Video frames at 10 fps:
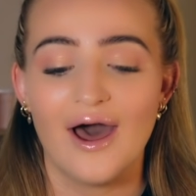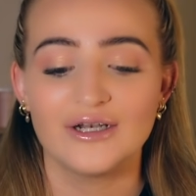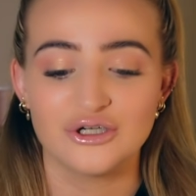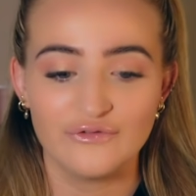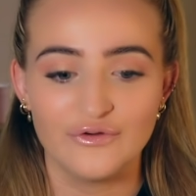I
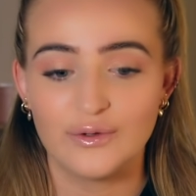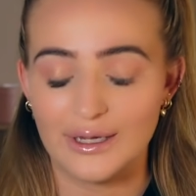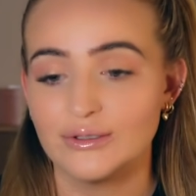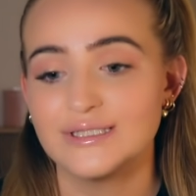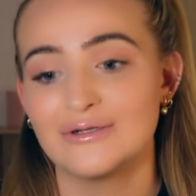don't feel
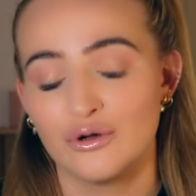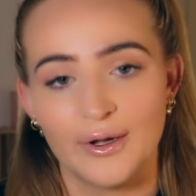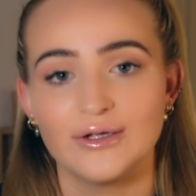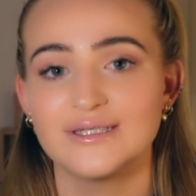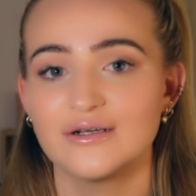guilty not
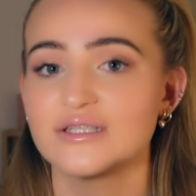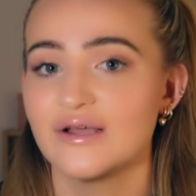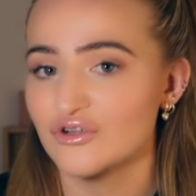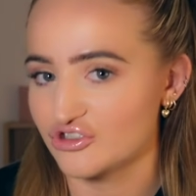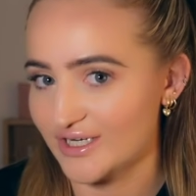posting because
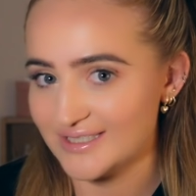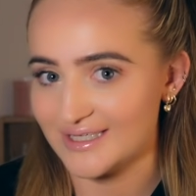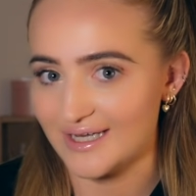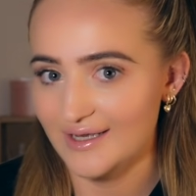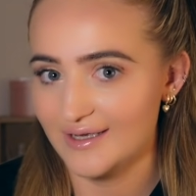I've
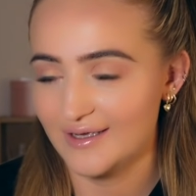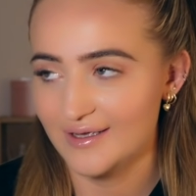addressed it.